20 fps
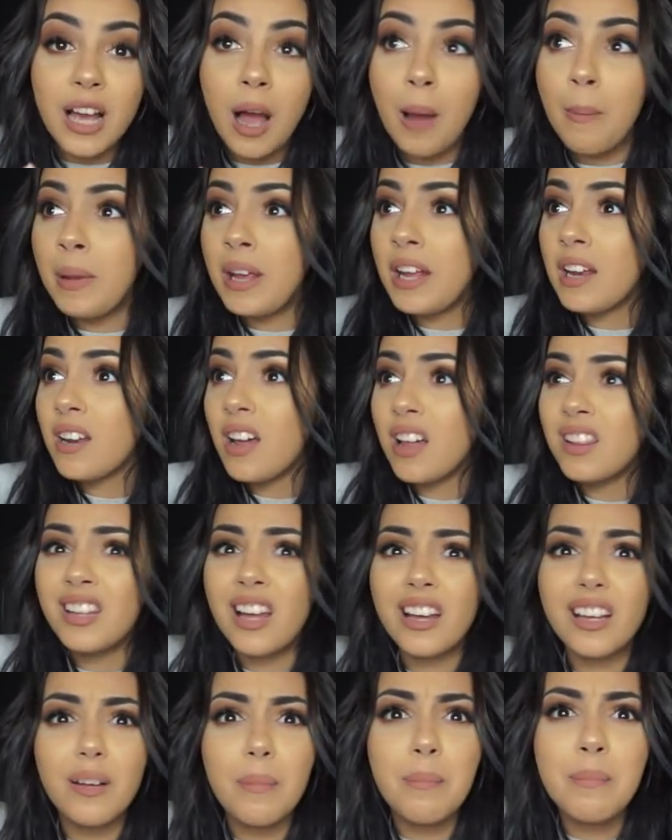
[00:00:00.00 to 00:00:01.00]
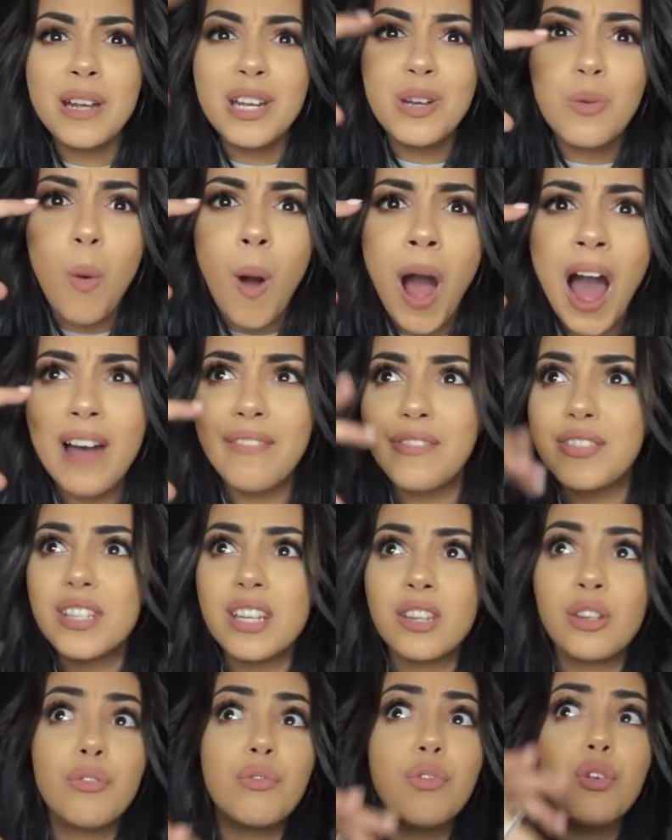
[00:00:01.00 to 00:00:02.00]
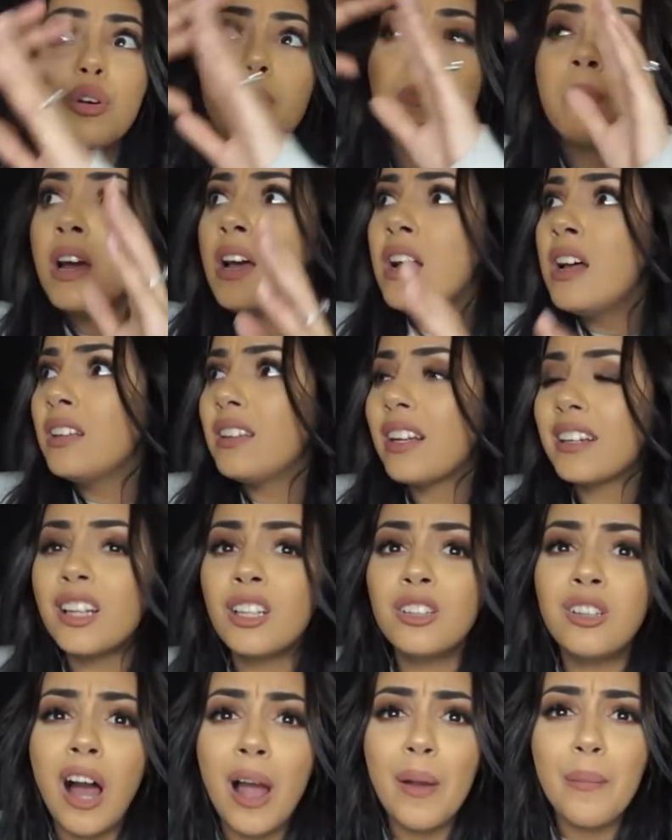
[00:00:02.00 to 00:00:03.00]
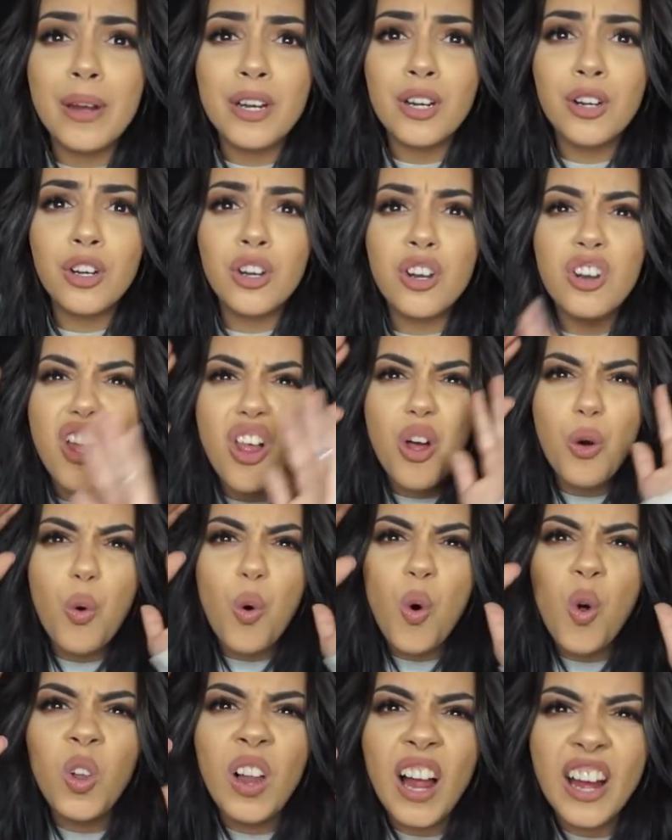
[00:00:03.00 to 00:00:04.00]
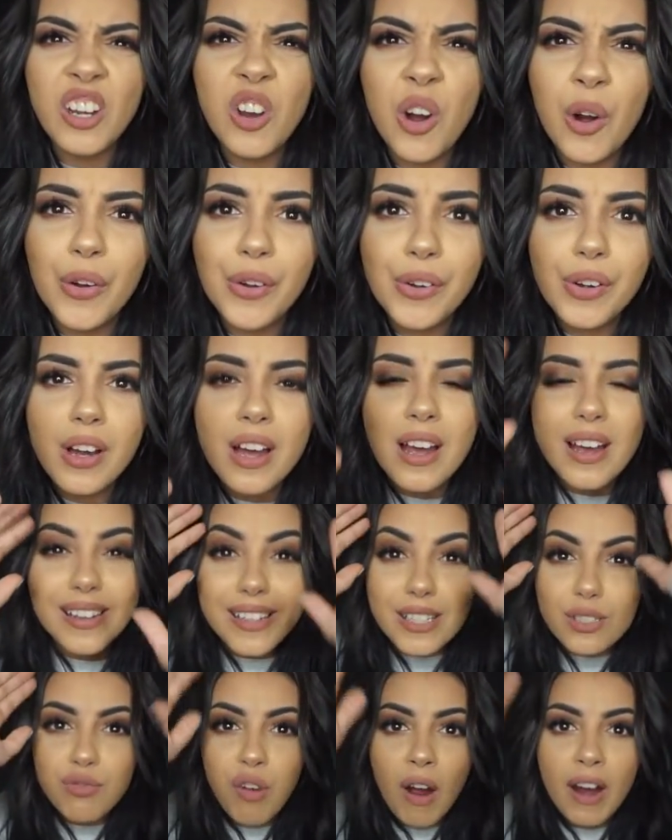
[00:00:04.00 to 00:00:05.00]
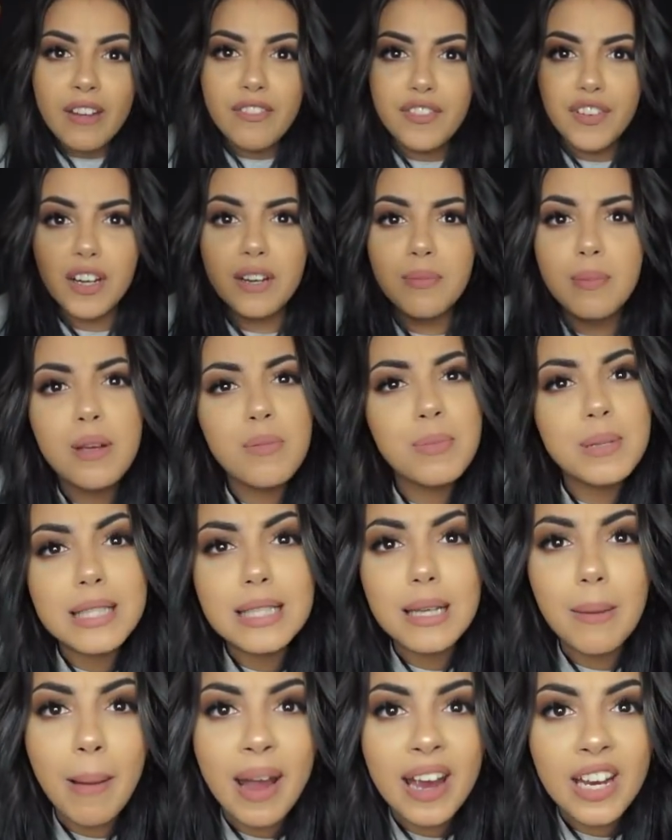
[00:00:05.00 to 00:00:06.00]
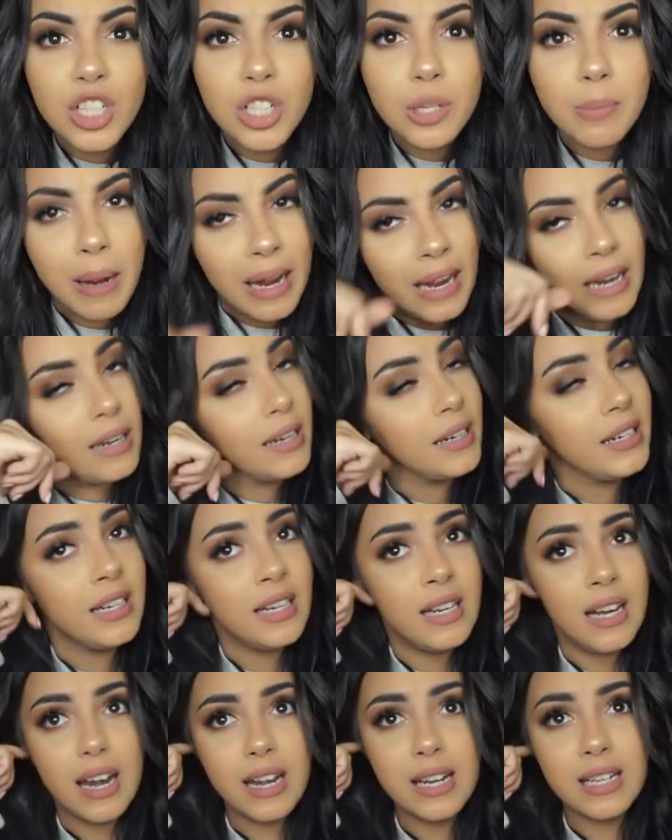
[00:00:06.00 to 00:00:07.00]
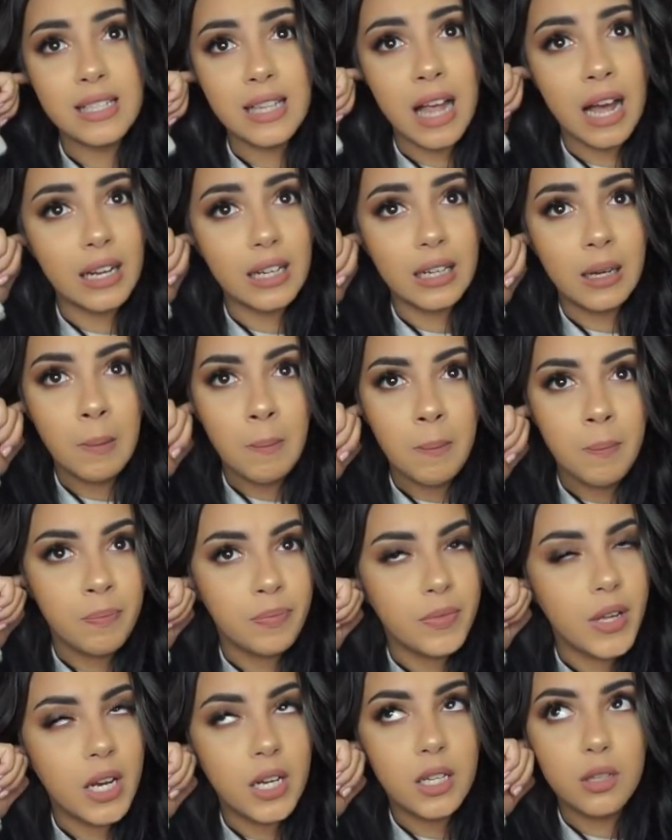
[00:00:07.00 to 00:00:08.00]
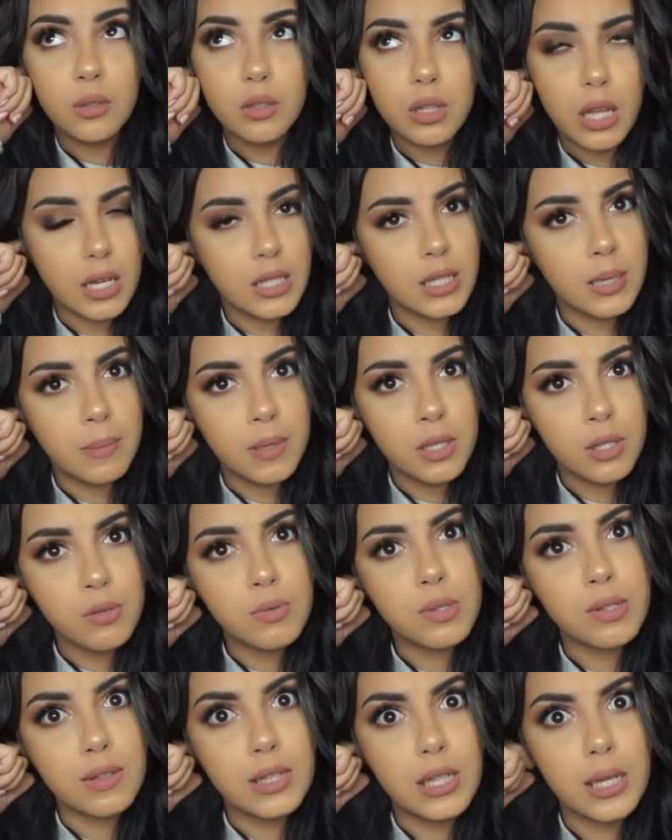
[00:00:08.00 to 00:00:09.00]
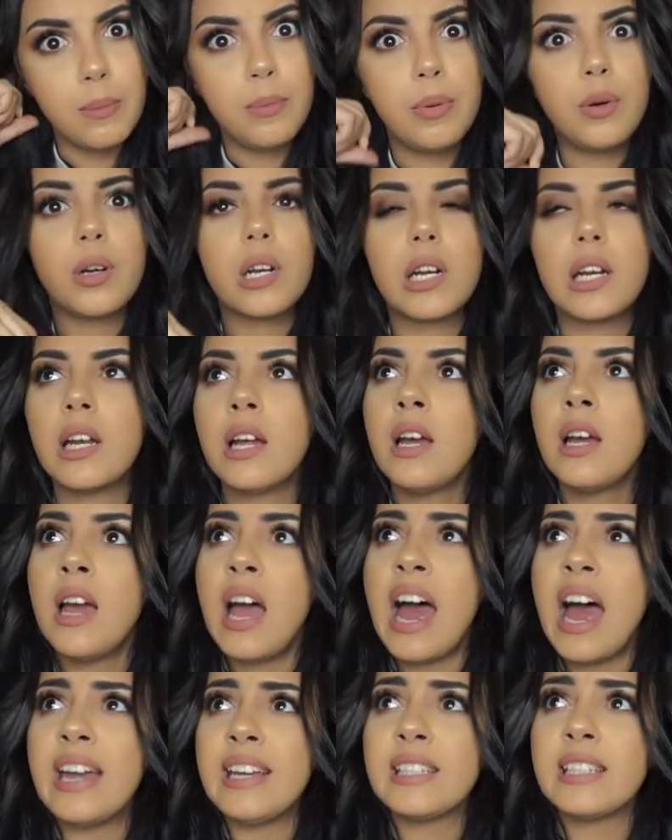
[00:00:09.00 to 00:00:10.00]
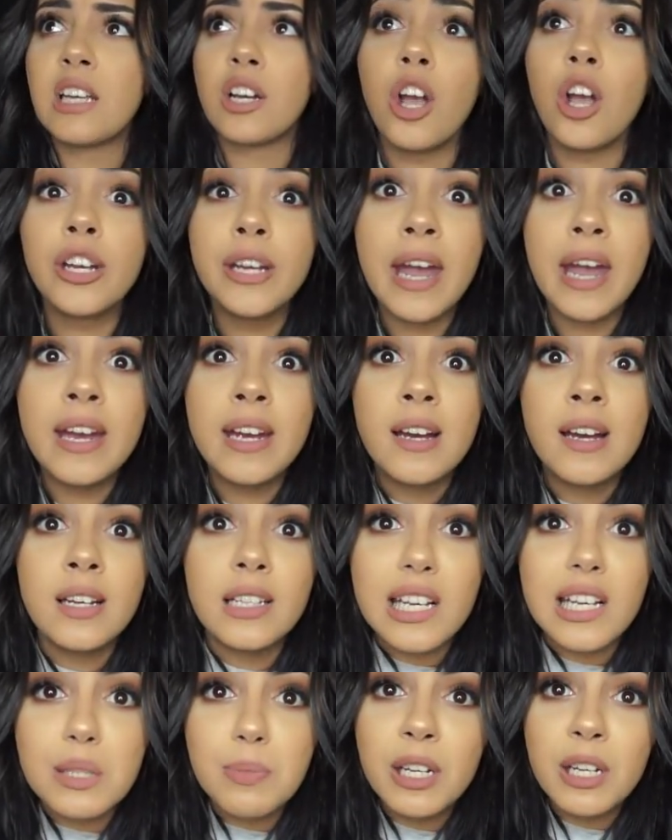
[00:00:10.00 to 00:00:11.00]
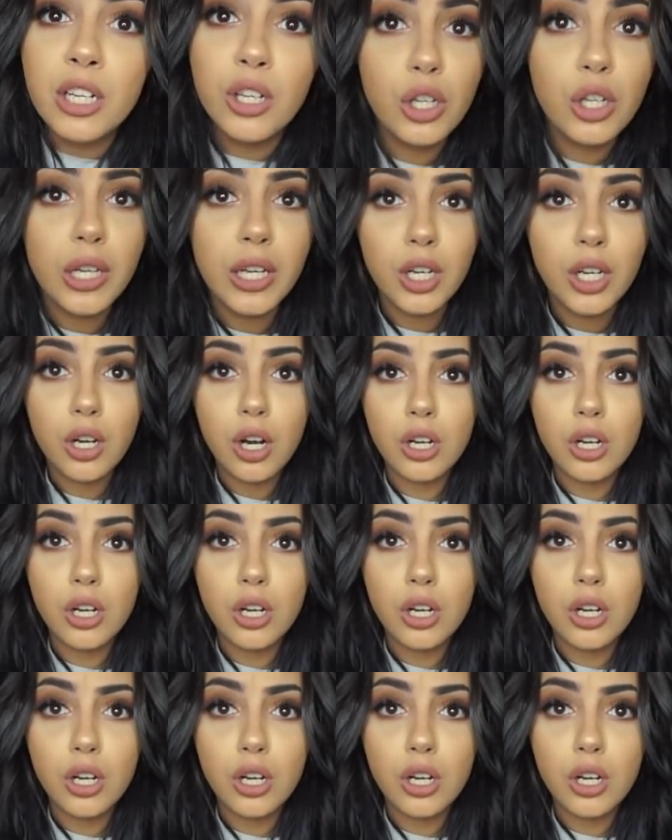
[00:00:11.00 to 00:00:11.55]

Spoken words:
come in and like midwives in the room. Like the light went on, and all I know is right in front of me was some Asian man, and he's like, and he looked like someone who was really important. And he's like, okay, Yasmina, you need to